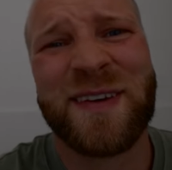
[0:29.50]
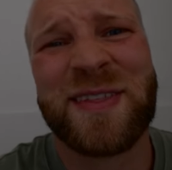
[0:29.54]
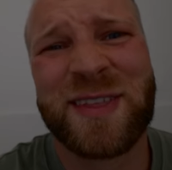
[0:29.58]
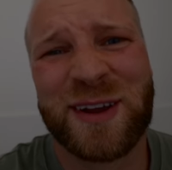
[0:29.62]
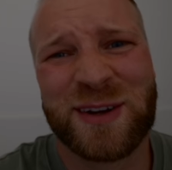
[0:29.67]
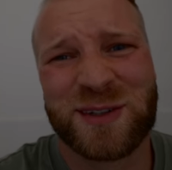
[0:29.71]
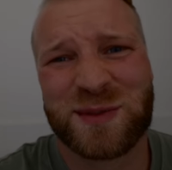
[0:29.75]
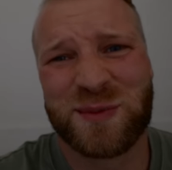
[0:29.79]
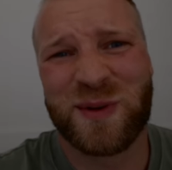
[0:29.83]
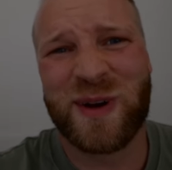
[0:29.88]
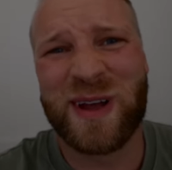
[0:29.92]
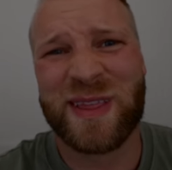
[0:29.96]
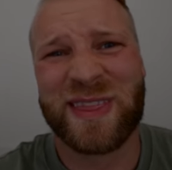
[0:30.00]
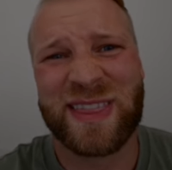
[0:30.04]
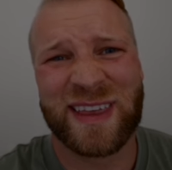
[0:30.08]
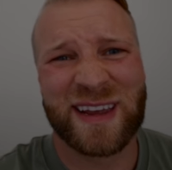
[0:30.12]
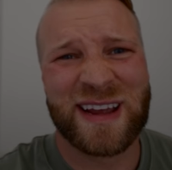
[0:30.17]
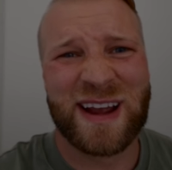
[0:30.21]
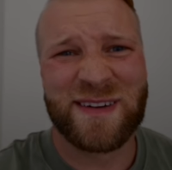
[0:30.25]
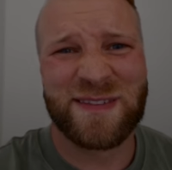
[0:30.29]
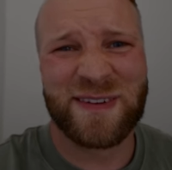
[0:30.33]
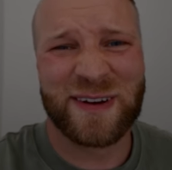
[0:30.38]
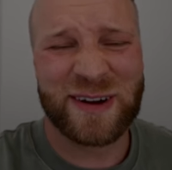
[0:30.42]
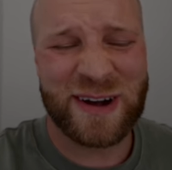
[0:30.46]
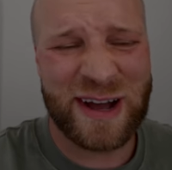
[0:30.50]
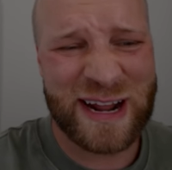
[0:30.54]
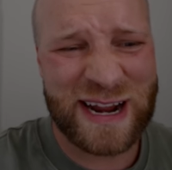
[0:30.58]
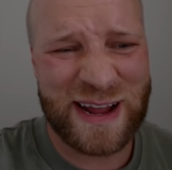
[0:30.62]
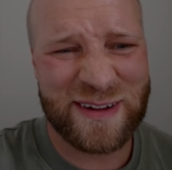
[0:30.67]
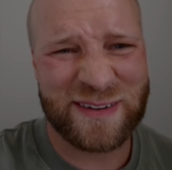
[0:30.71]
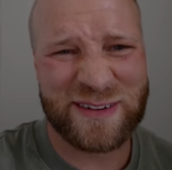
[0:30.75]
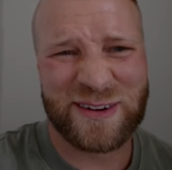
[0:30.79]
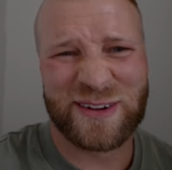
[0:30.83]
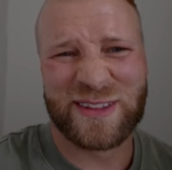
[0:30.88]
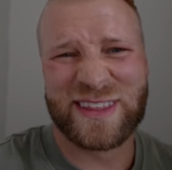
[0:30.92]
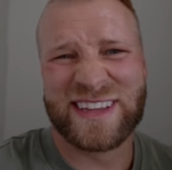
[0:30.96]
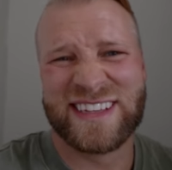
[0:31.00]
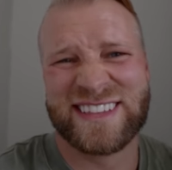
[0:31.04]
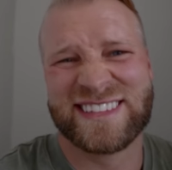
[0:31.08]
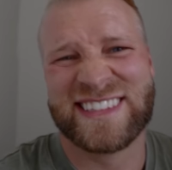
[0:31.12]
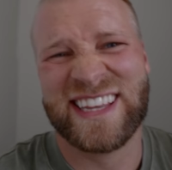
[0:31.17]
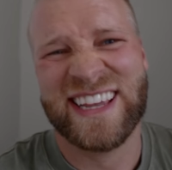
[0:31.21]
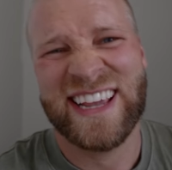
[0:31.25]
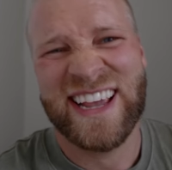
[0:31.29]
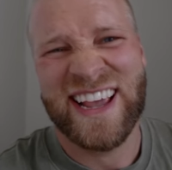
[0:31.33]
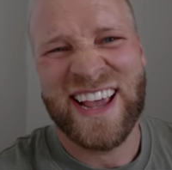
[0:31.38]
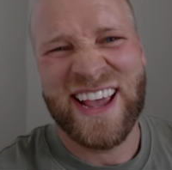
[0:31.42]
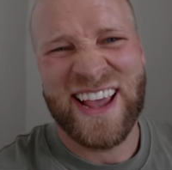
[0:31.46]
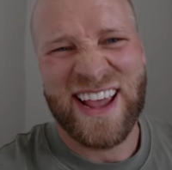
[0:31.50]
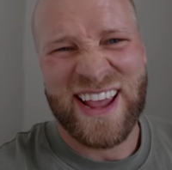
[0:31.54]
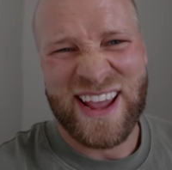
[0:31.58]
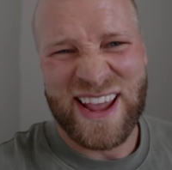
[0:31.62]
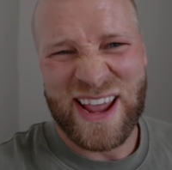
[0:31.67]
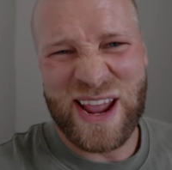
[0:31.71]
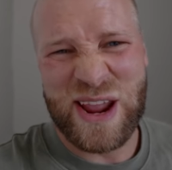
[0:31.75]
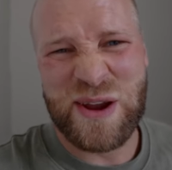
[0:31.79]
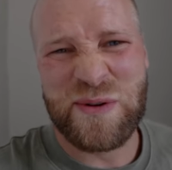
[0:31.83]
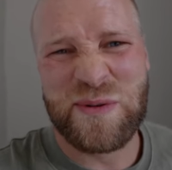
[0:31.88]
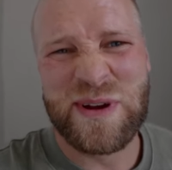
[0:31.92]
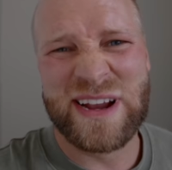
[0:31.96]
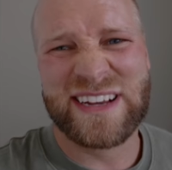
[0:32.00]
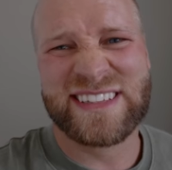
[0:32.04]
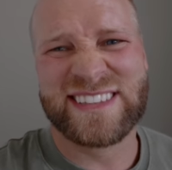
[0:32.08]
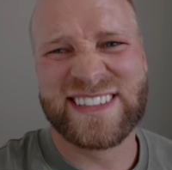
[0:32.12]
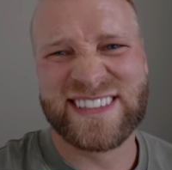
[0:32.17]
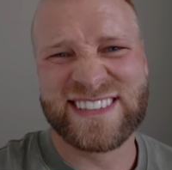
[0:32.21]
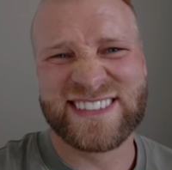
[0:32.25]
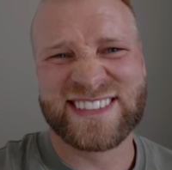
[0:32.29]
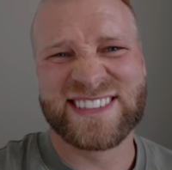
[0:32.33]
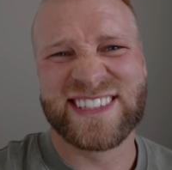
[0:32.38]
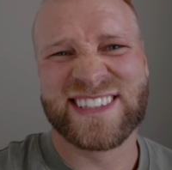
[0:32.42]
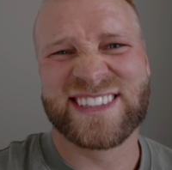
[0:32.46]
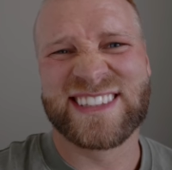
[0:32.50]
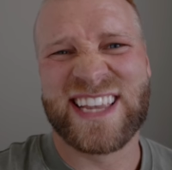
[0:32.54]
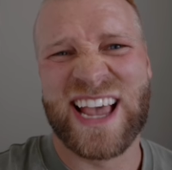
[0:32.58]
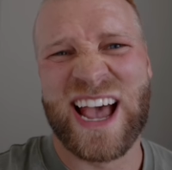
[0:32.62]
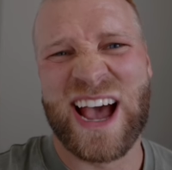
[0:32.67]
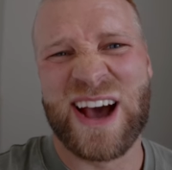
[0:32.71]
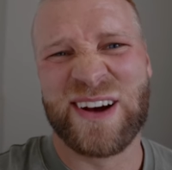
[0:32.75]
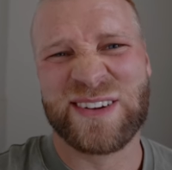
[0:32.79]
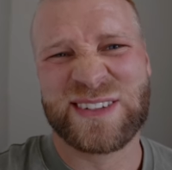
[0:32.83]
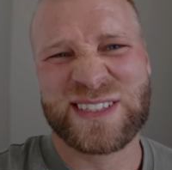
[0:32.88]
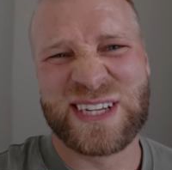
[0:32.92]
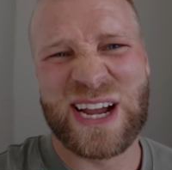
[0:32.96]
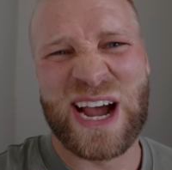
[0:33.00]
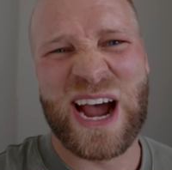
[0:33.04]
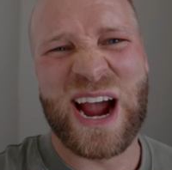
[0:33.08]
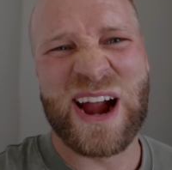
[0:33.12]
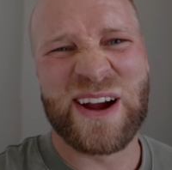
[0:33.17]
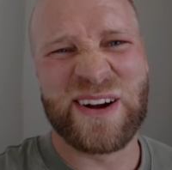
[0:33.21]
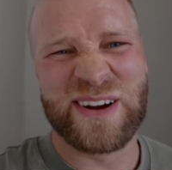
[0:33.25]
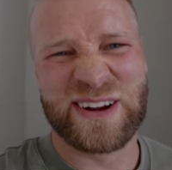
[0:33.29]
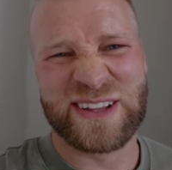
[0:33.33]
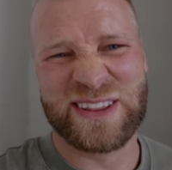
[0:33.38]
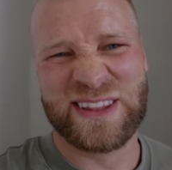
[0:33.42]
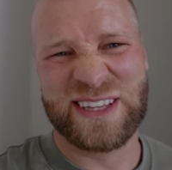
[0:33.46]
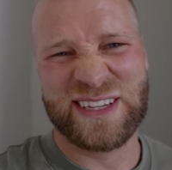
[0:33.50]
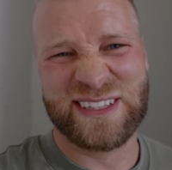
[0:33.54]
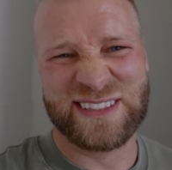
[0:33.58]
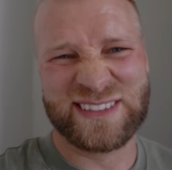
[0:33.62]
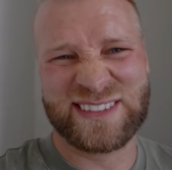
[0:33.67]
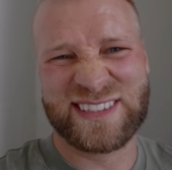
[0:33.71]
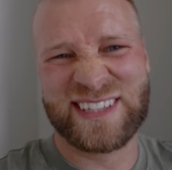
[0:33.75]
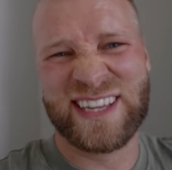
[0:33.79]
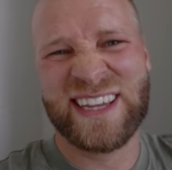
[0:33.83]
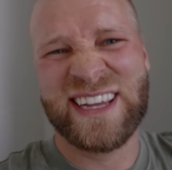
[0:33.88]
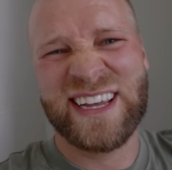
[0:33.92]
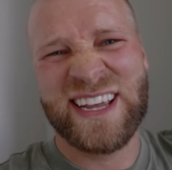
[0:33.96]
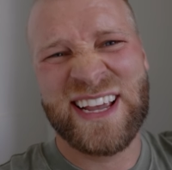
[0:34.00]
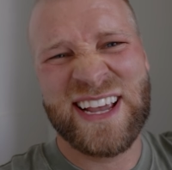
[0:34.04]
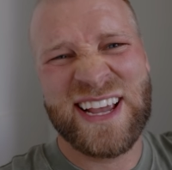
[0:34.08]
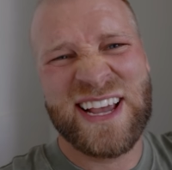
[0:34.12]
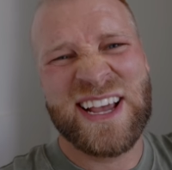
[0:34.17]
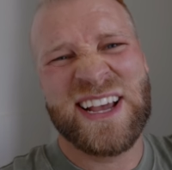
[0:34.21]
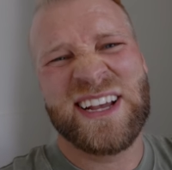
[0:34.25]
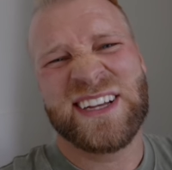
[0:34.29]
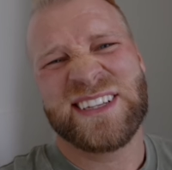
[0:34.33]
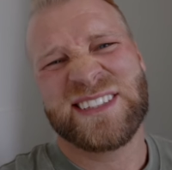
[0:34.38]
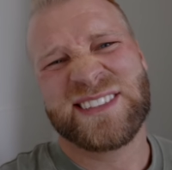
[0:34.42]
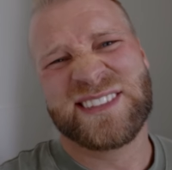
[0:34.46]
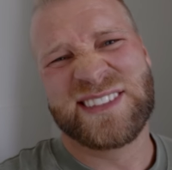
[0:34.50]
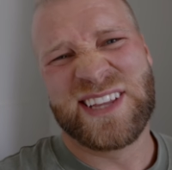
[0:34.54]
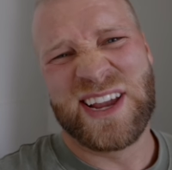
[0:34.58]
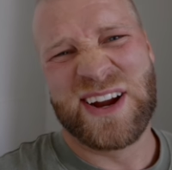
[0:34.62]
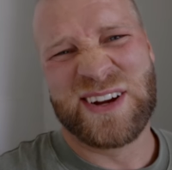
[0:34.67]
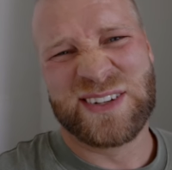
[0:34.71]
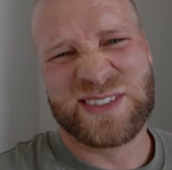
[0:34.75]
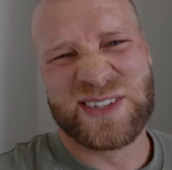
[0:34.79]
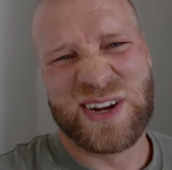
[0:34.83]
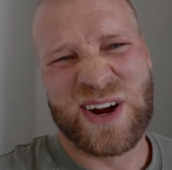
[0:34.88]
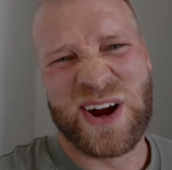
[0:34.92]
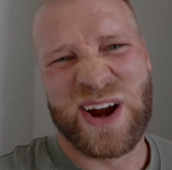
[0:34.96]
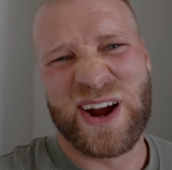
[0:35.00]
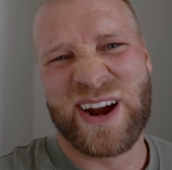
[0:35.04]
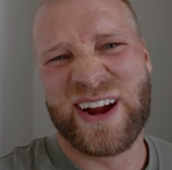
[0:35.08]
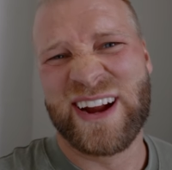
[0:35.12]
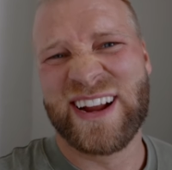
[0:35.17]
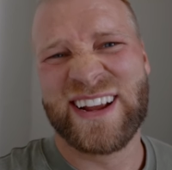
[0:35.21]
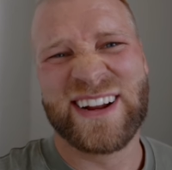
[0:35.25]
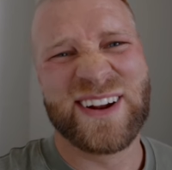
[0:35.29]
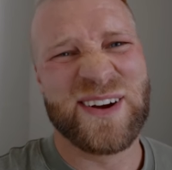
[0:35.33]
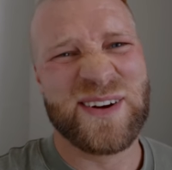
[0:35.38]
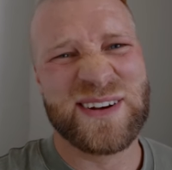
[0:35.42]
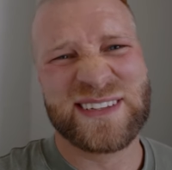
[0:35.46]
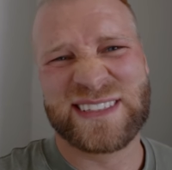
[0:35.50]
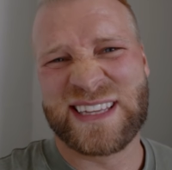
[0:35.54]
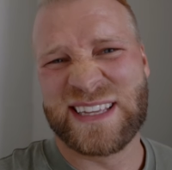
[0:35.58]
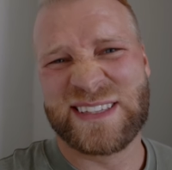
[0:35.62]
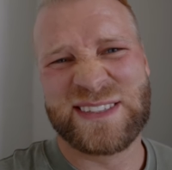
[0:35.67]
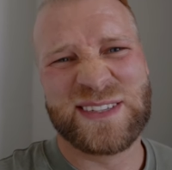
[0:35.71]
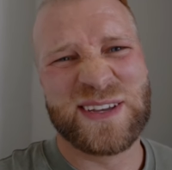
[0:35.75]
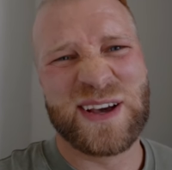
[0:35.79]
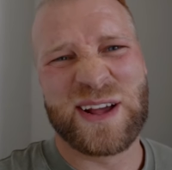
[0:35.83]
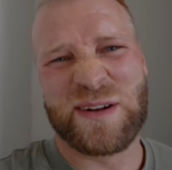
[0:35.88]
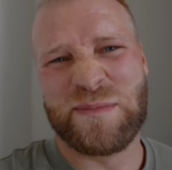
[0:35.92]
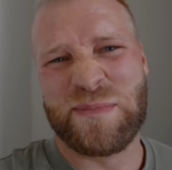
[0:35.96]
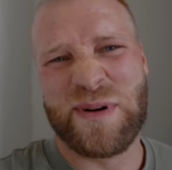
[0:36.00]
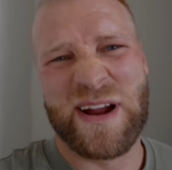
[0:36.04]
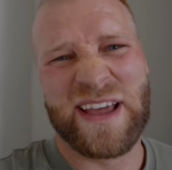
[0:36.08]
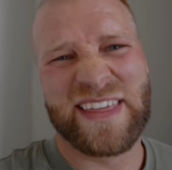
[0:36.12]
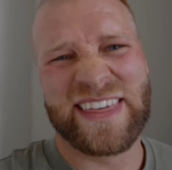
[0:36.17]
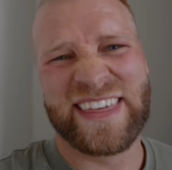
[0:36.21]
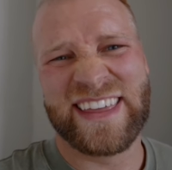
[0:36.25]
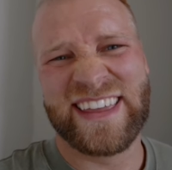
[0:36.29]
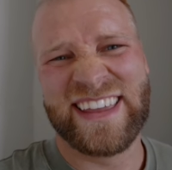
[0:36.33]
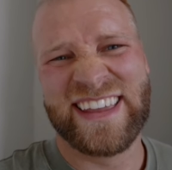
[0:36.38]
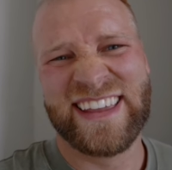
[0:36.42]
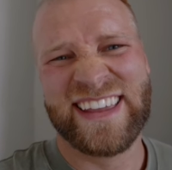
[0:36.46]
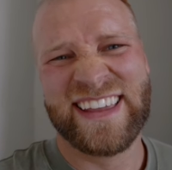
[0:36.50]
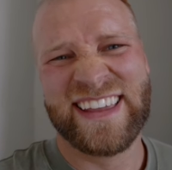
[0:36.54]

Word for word: There's one thing I forgot after these eight weeks is just how tiring these stairs are. It always gets you out of breath.